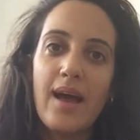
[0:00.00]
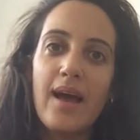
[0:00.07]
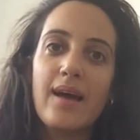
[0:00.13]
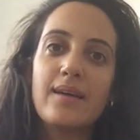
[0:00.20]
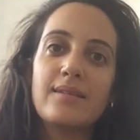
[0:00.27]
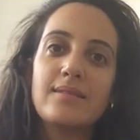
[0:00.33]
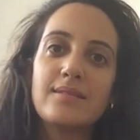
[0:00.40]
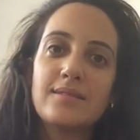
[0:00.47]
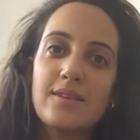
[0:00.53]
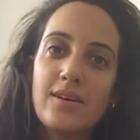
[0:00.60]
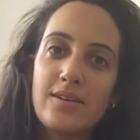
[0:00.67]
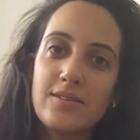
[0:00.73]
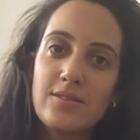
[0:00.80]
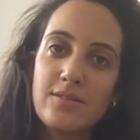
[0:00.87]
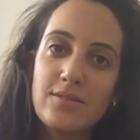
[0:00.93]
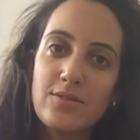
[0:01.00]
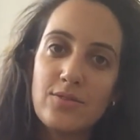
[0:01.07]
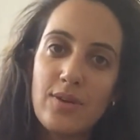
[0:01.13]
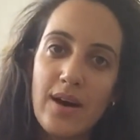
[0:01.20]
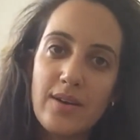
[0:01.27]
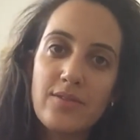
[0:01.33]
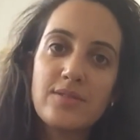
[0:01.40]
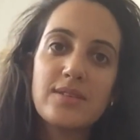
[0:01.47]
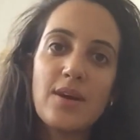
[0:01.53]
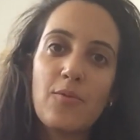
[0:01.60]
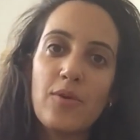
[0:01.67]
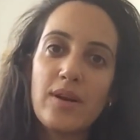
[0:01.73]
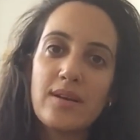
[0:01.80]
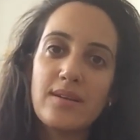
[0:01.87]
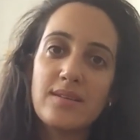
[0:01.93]
and to start to understand
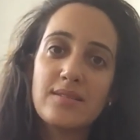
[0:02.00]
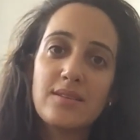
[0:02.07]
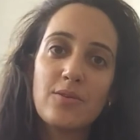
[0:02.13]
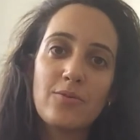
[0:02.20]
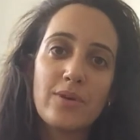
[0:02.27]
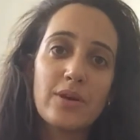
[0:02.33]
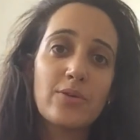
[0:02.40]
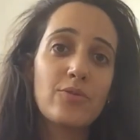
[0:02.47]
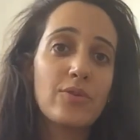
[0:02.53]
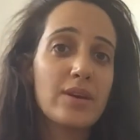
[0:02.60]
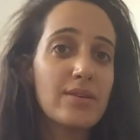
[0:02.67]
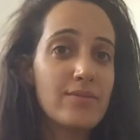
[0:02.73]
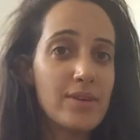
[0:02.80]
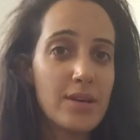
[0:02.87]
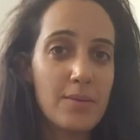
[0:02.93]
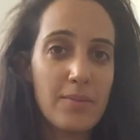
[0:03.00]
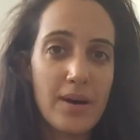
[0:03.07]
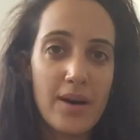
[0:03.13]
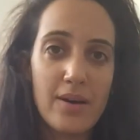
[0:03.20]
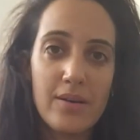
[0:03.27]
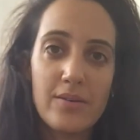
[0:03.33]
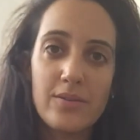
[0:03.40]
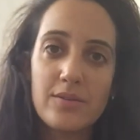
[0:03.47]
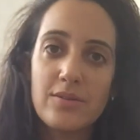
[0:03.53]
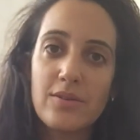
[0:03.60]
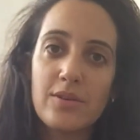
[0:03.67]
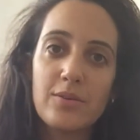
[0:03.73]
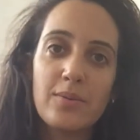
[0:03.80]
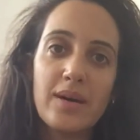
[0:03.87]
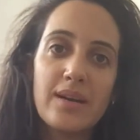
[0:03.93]
what it is that we're grieving about,
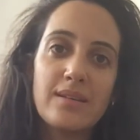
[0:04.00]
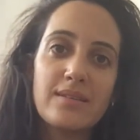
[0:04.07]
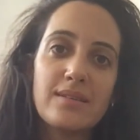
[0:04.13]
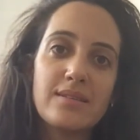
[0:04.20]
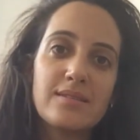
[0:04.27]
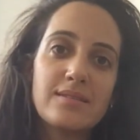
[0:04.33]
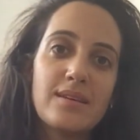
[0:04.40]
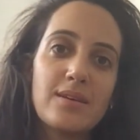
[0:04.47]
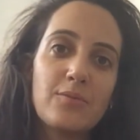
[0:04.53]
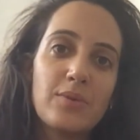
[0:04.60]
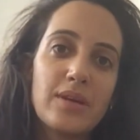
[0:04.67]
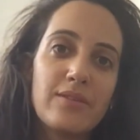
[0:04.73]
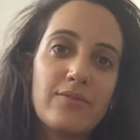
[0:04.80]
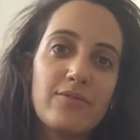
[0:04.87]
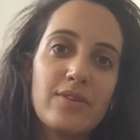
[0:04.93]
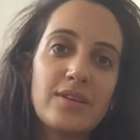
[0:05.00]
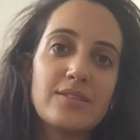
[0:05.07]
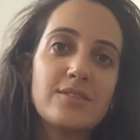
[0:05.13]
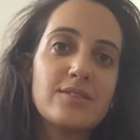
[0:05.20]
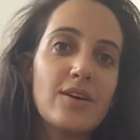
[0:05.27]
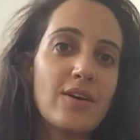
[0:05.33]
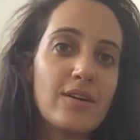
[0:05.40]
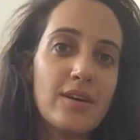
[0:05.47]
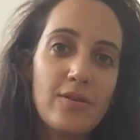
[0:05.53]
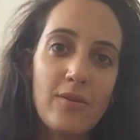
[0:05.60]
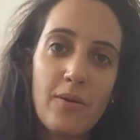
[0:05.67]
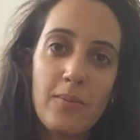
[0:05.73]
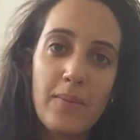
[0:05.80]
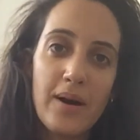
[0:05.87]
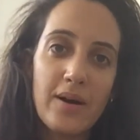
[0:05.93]
or what it is that we feel
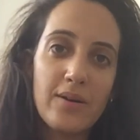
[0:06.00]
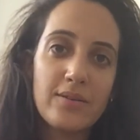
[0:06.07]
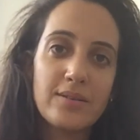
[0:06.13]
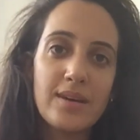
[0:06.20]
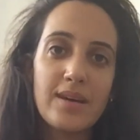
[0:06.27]
sorrow about.